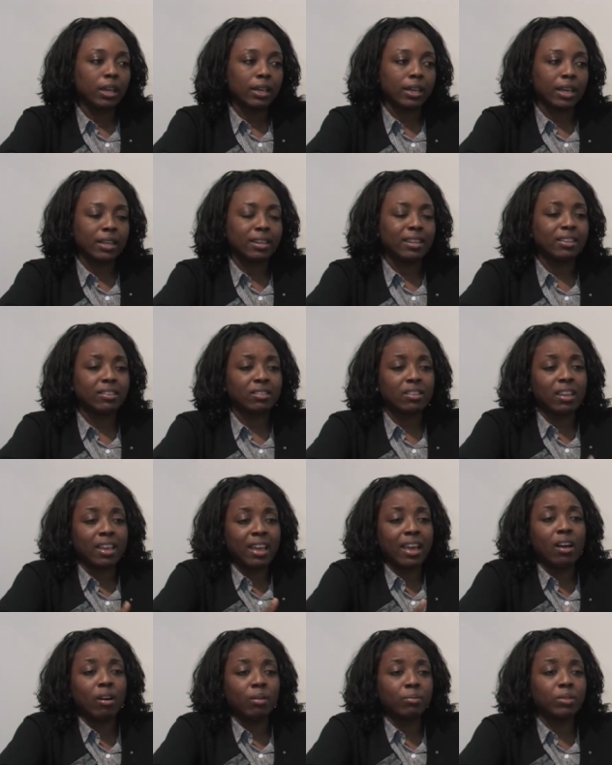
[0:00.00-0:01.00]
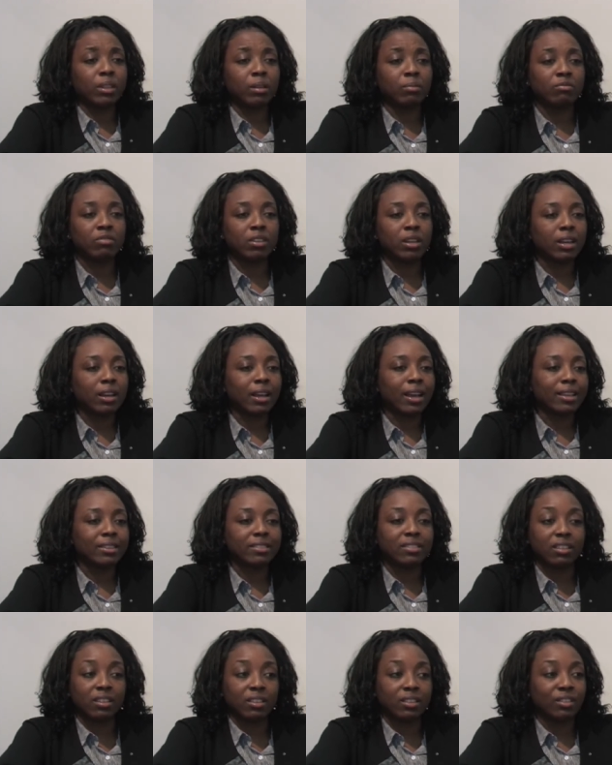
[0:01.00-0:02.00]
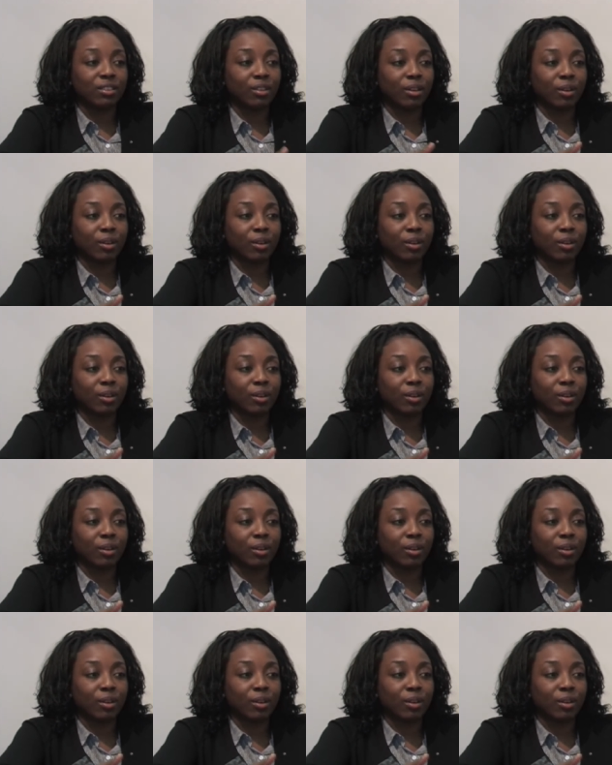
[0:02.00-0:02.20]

kind of help them realise that